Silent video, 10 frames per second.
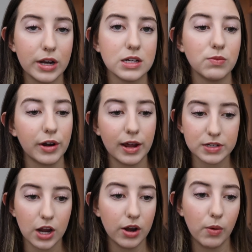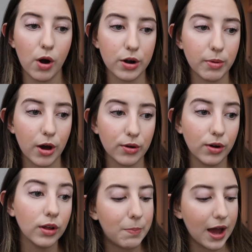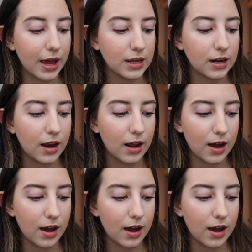I didn't want to have to carry a water bottle, but